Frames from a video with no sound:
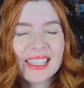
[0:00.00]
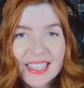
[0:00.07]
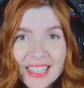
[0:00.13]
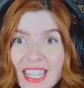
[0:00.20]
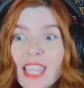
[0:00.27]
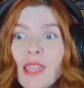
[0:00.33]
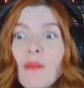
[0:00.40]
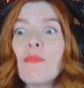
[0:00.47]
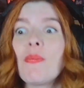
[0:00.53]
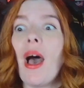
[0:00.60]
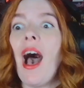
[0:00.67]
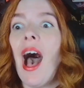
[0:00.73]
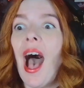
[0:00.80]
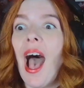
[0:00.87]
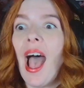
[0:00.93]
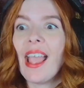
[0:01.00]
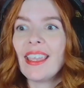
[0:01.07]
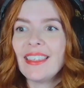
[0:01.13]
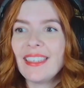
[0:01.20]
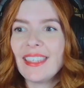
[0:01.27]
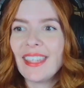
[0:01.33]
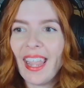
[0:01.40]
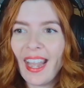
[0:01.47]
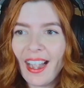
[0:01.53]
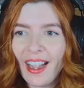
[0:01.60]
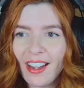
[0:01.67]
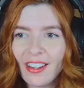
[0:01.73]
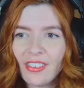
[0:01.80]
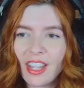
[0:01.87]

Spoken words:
leap high in the air.